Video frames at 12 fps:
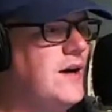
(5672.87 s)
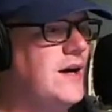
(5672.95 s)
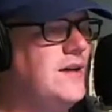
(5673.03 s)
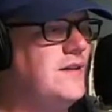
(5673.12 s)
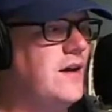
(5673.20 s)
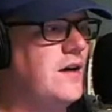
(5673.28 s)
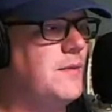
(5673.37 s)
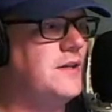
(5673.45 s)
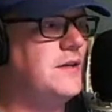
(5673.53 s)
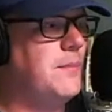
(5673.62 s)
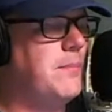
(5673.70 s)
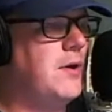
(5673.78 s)
did talk about the
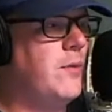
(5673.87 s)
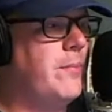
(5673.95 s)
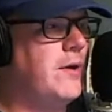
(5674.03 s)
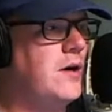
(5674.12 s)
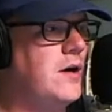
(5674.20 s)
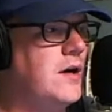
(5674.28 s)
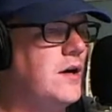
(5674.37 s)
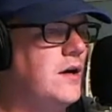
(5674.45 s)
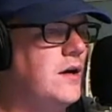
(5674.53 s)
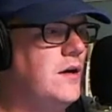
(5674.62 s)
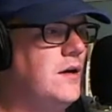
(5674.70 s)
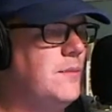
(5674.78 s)
ballpark,
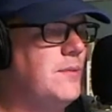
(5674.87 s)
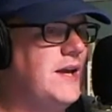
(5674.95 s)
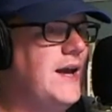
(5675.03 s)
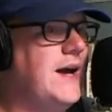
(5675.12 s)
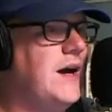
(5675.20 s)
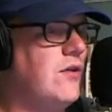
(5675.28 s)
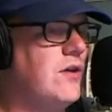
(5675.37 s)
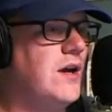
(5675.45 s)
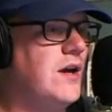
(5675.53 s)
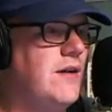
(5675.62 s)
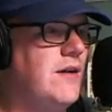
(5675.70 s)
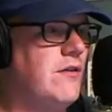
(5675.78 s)
but yeah, I'll cut
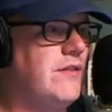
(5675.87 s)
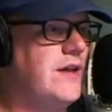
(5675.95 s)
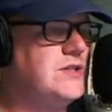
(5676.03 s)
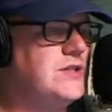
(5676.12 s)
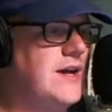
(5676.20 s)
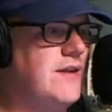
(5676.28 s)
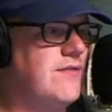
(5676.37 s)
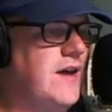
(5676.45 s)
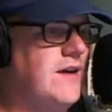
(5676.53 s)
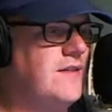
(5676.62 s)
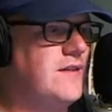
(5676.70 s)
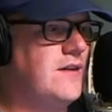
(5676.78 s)
out all that JFK
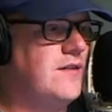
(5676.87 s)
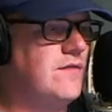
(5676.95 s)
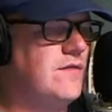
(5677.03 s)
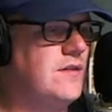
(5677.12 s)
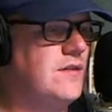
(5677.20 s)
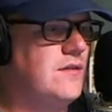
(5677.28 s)
stuff and